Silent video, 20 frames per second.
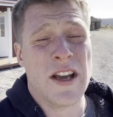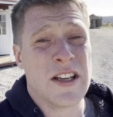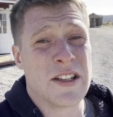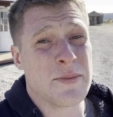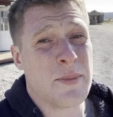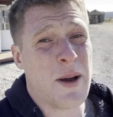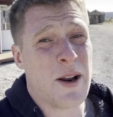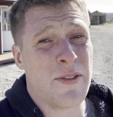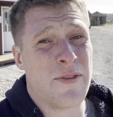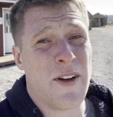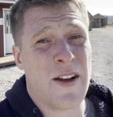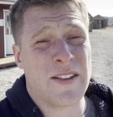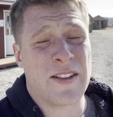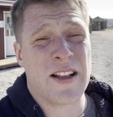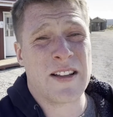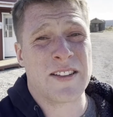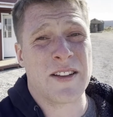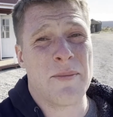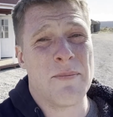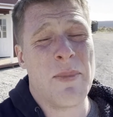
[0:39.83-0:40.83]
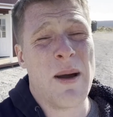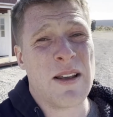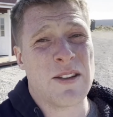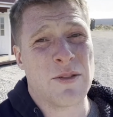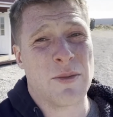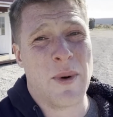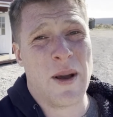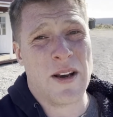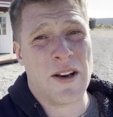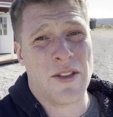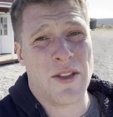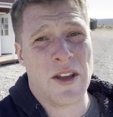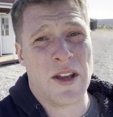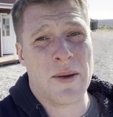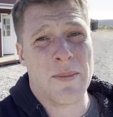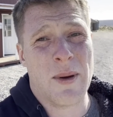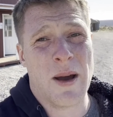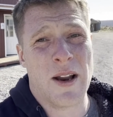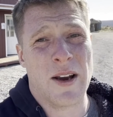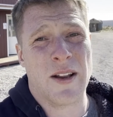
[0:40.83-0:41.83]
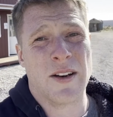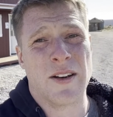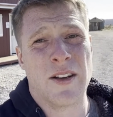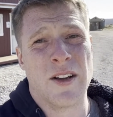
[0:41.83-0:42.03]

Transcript: As a matter of fact, that's the best way to think about it.